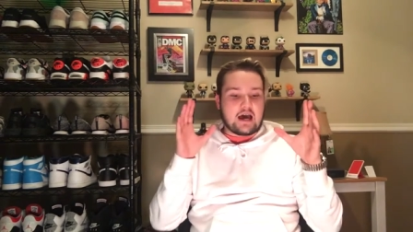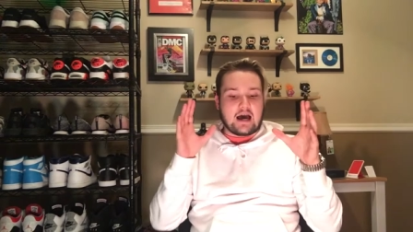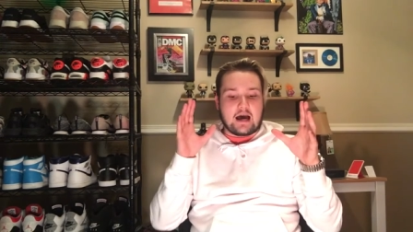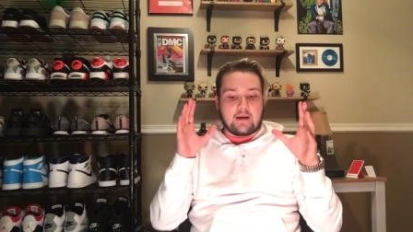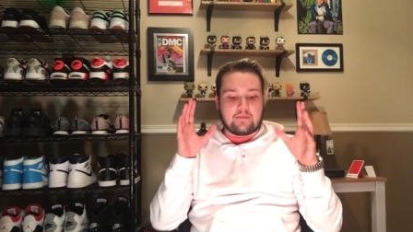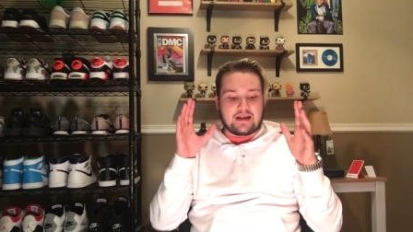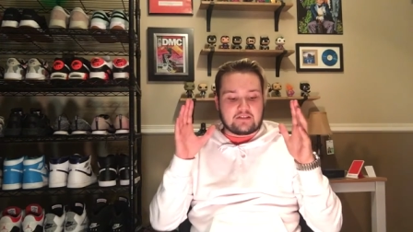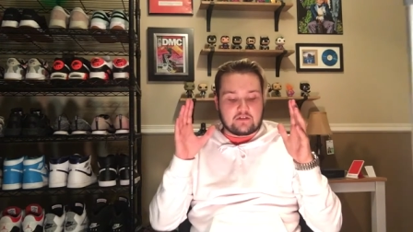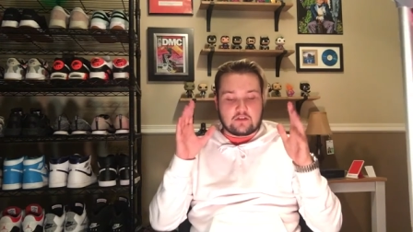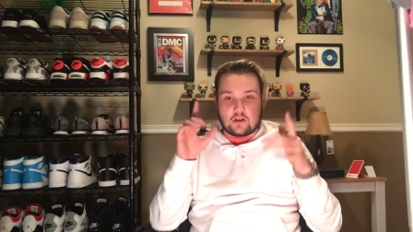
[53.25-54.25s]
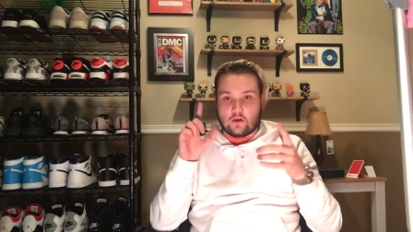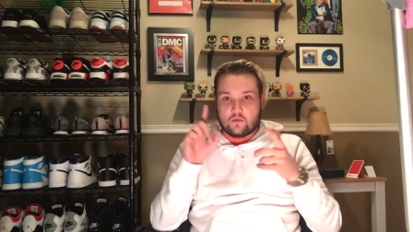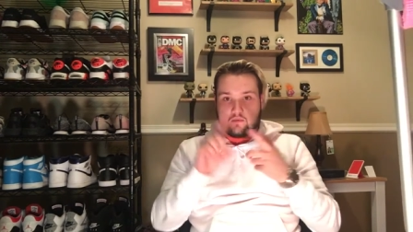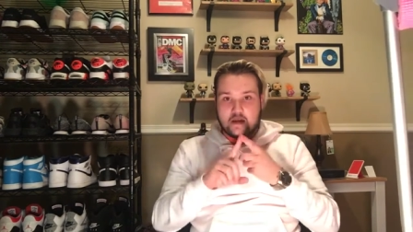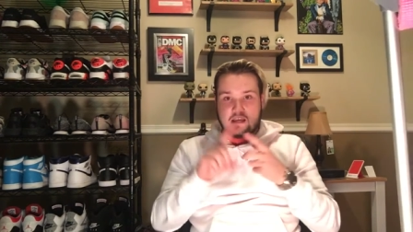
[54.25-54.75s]
That's,
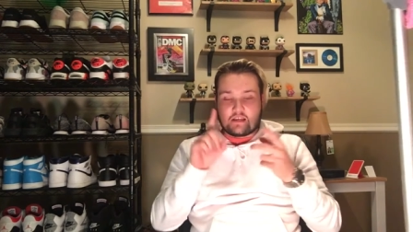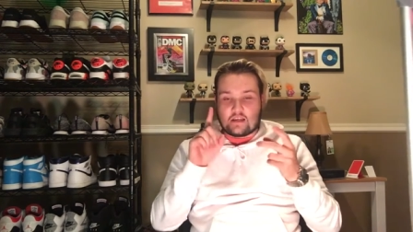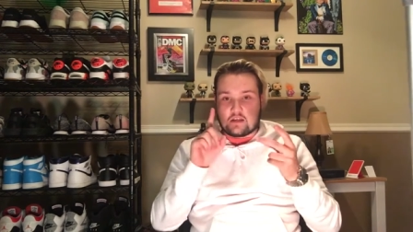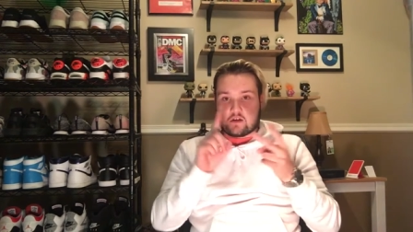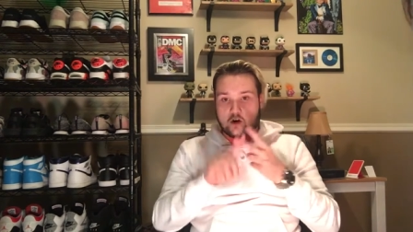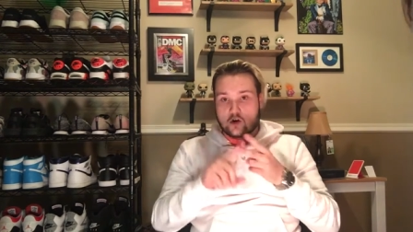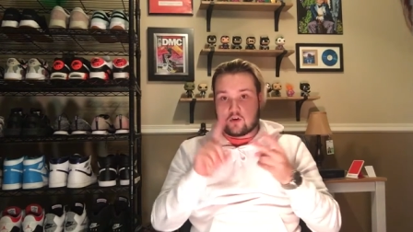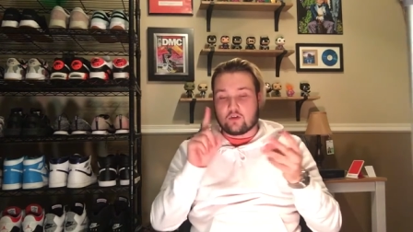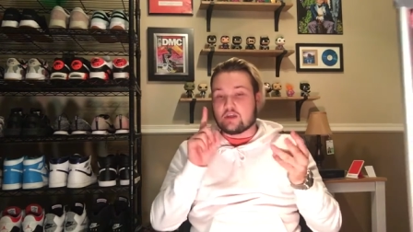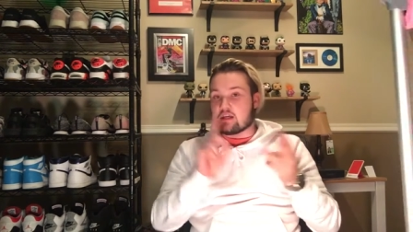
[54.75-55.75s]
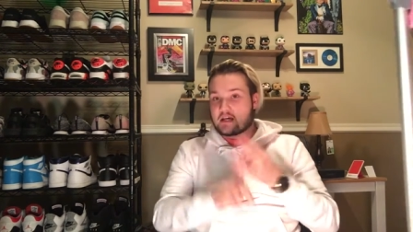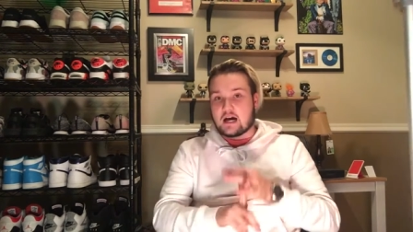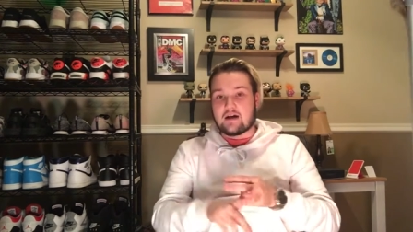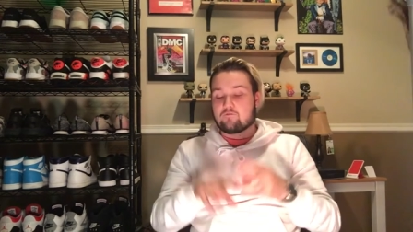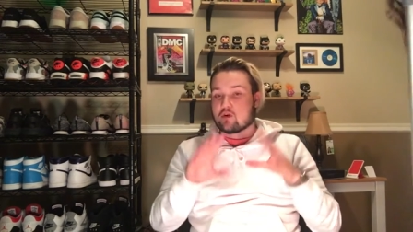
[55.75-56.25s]
Nike, Hurley,
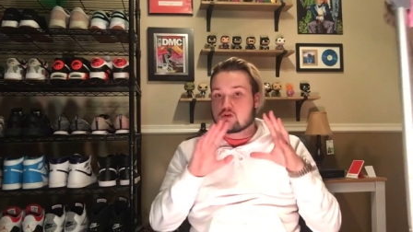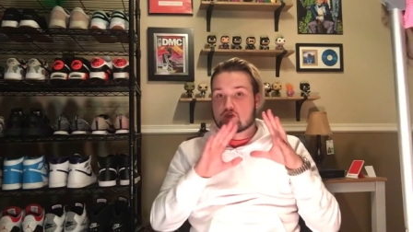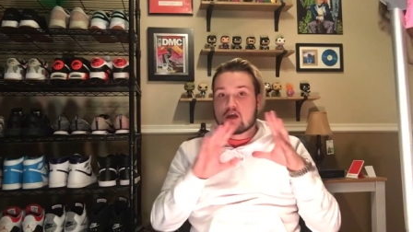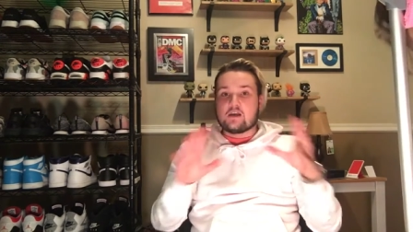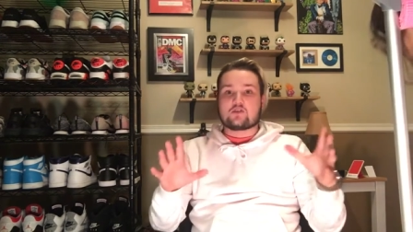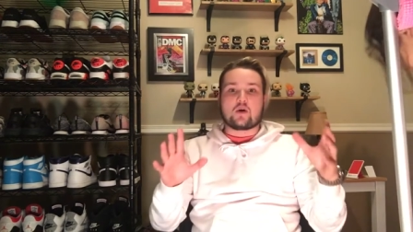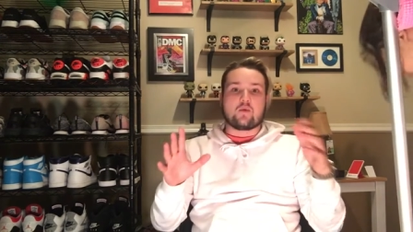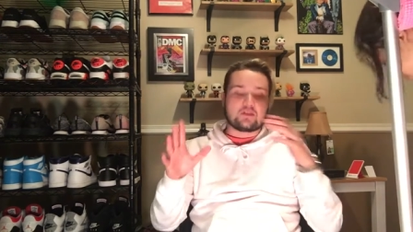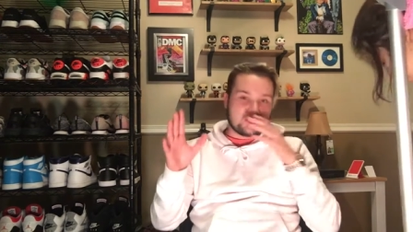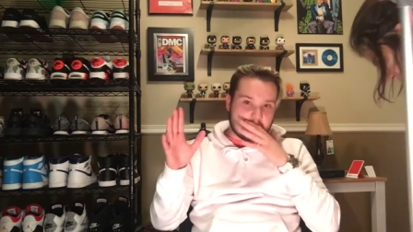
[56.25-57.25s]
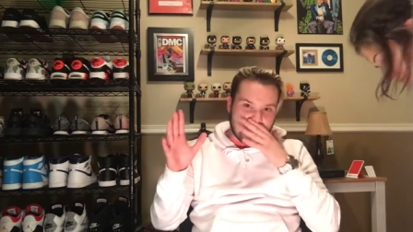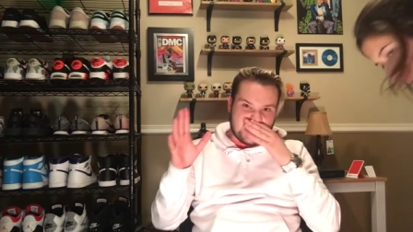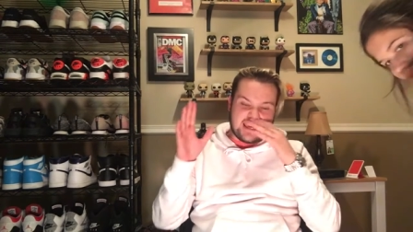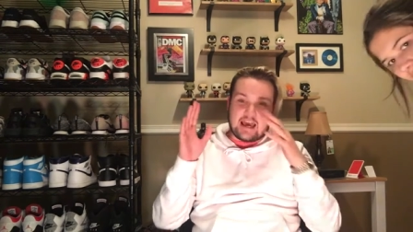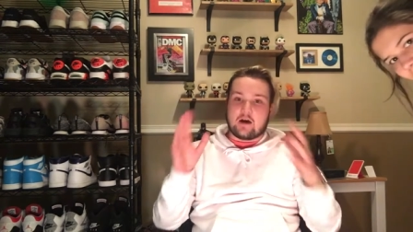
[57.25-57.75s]
Converse. So I went to the
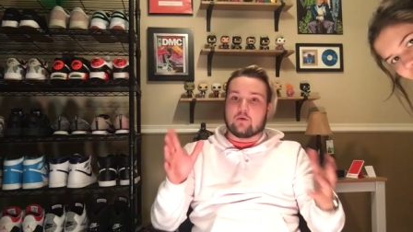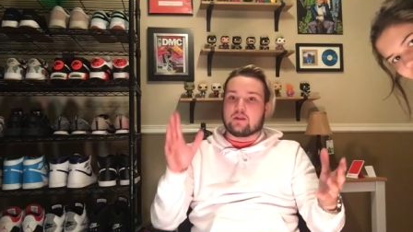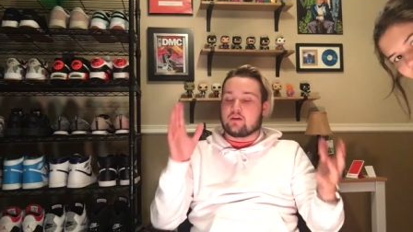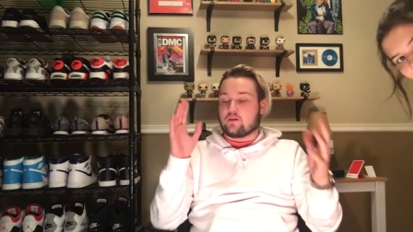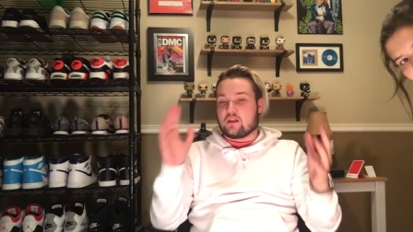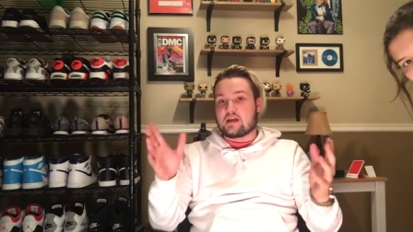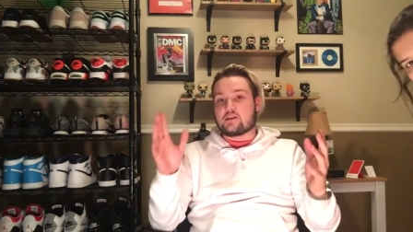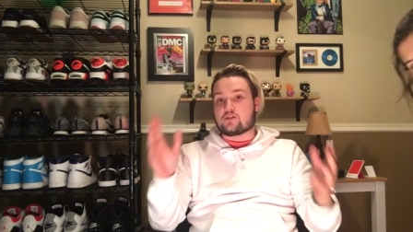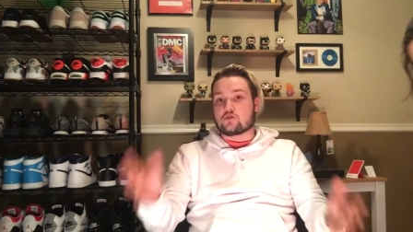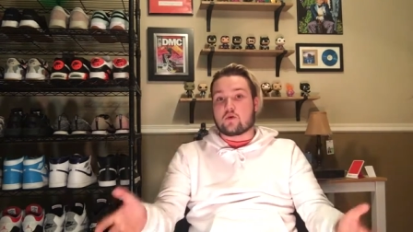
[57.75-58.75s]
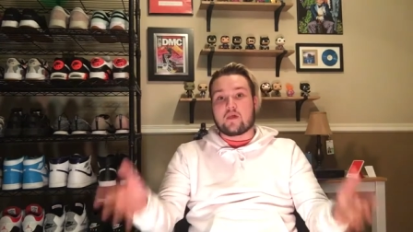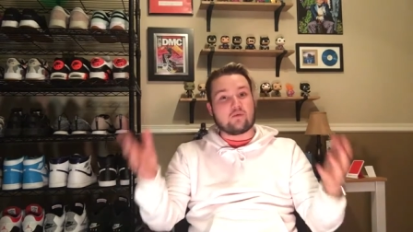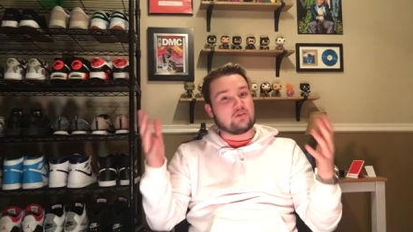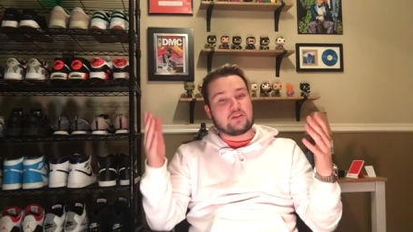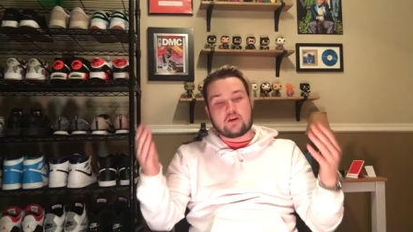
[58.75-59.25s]
Nike outlet or the Nike store that
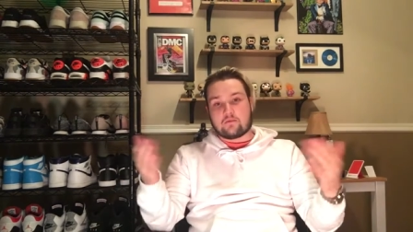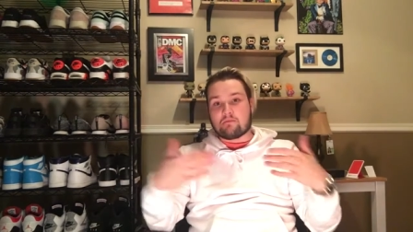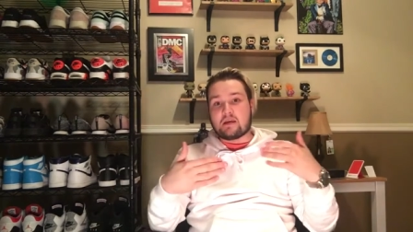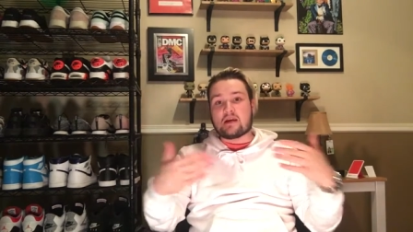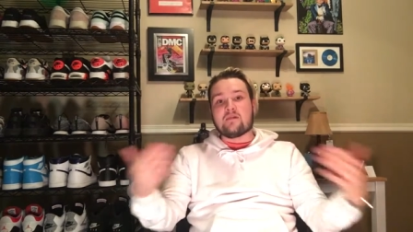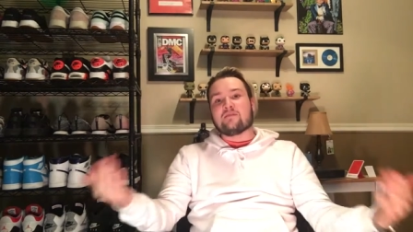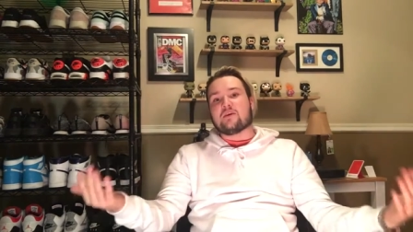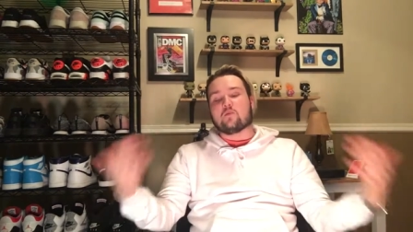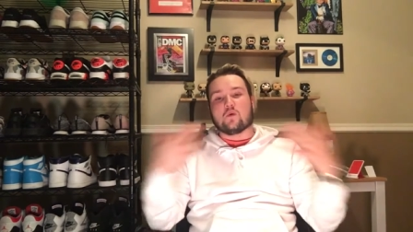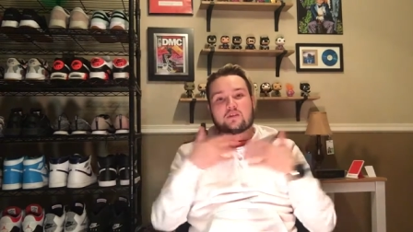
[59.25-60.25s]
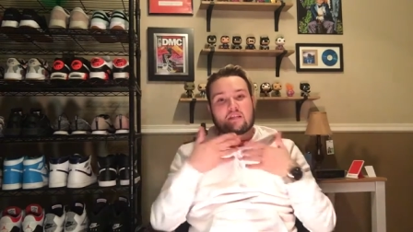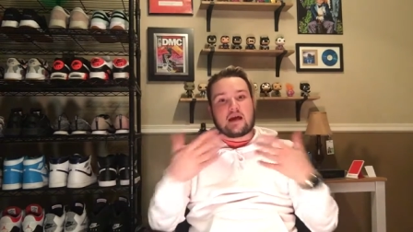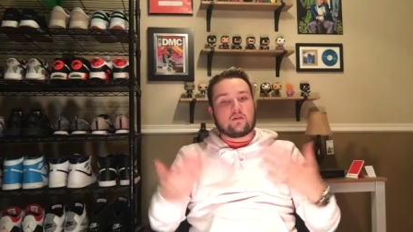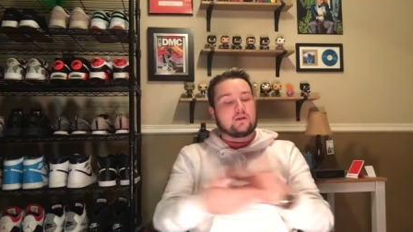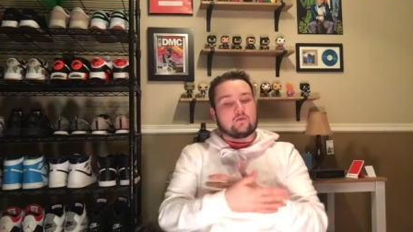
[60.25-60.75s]
was near me. It was an
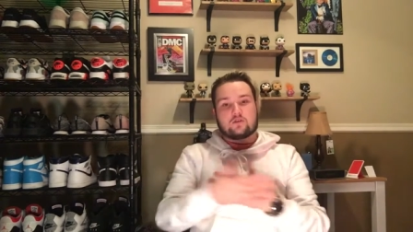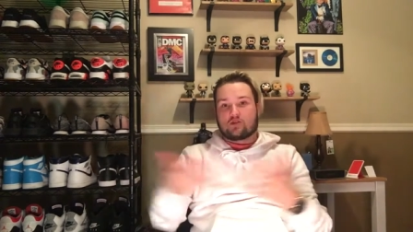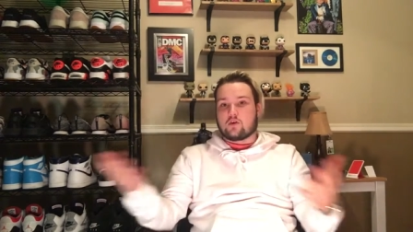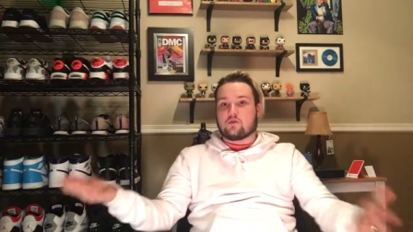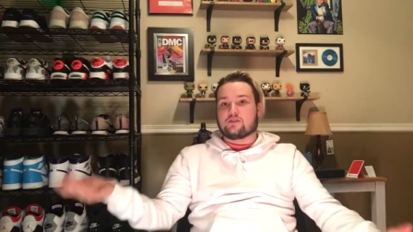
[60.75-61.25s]
outlet, it was a total